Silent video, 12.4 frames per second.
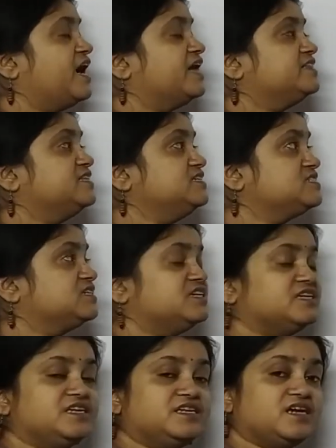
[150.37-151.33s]
and this
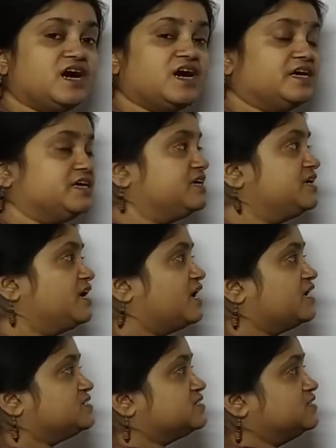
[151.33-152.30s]
current I
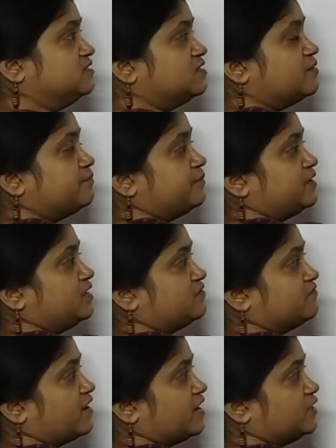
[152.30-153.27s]
has a peak
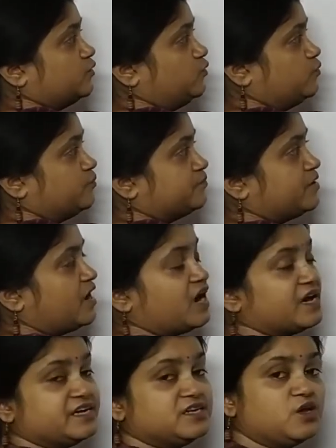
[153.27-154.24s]
value
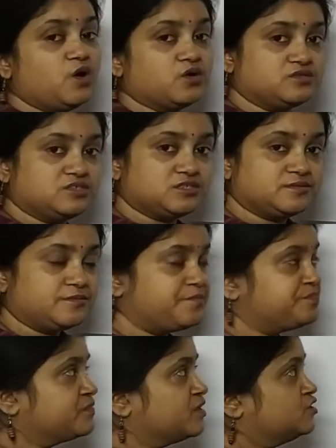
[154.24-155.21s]
I0.
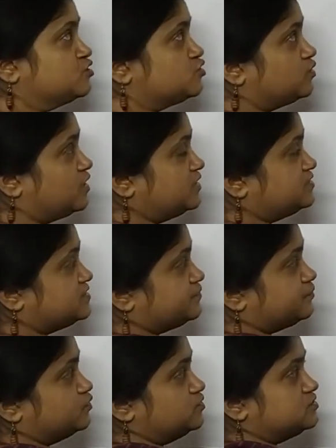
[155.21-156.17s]
So let's
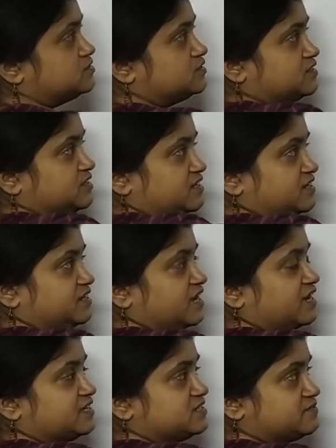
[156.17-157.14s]
suppose the current
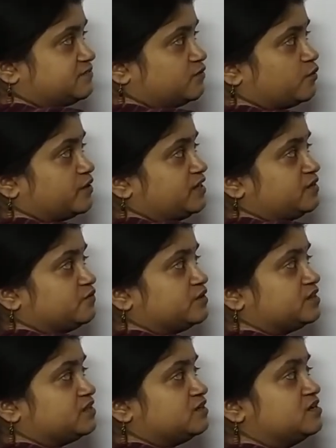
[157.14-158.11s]
I is flowing
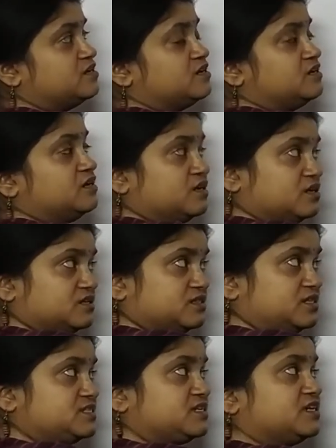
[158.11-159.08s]
with
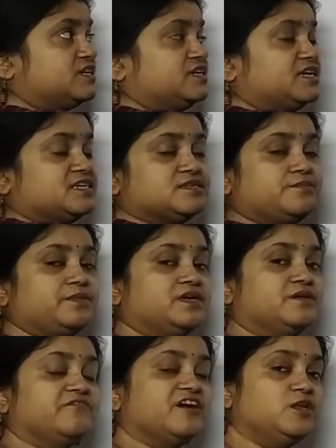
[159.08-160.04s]
this current has a
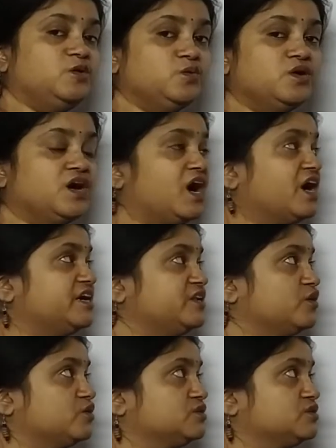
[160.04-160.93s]
peak value I0.